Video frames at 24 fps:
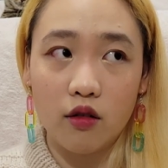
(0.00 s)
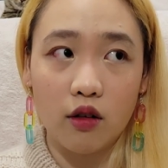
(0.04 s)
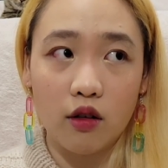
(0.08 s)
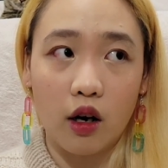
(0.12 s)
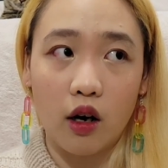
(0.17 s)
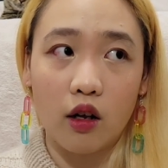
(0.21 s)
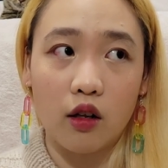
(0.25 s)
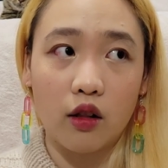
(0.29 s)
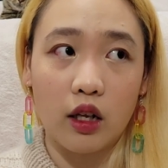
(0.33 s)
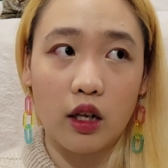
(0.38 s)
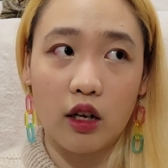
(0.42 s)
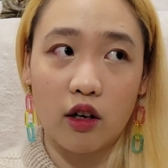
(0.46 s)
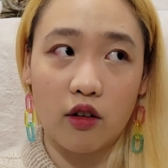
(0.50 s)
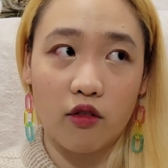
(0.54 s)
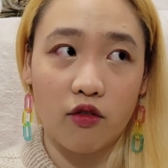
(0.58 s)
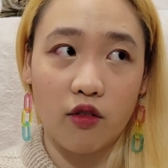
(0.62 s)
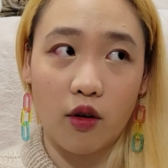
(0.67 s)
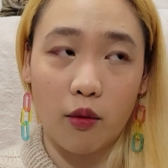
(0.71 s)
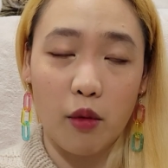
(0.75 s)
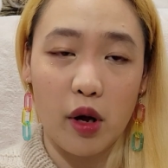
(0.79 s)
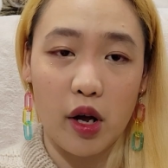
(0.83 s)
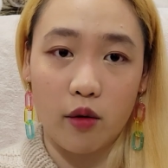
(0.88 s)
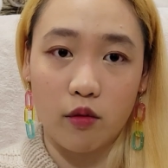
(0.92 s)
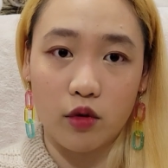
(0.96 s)
not like
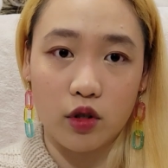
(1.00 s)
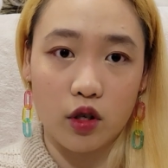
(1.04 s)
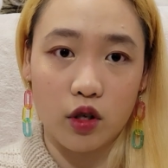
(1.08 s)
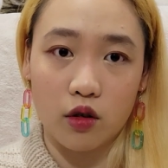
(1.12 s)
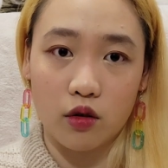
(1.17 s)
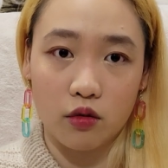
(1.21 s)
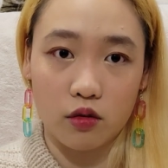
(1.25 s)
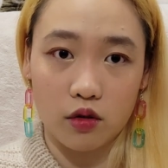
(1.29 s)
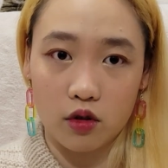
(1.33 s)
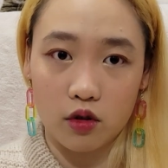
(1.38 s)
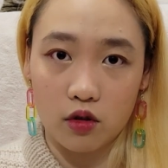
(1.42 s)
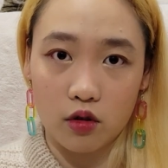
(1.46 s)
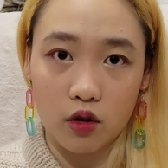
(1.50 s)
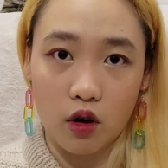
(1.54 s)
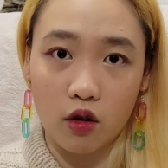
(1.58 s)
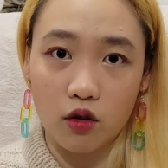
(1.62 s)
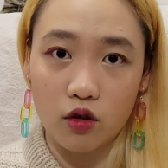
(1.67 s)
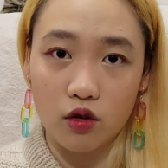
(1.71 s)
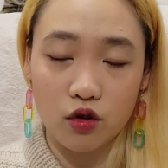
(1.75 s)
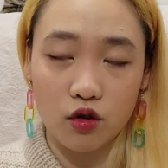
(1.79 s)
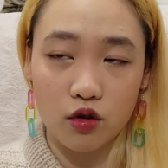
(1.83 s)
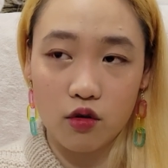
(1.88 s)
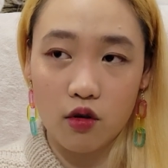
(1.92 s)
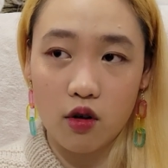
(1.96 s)
from Amazon or the
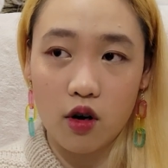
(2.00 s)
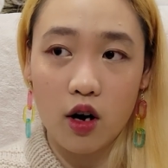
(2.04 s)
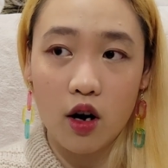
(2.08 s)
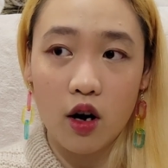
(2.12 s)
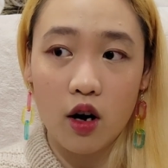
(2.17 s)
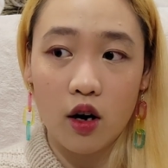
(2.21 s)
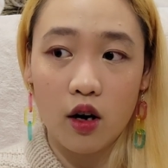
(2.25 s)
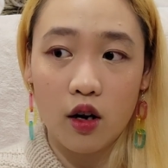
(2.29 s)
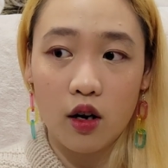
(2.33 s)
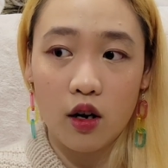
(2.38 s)
dollar store.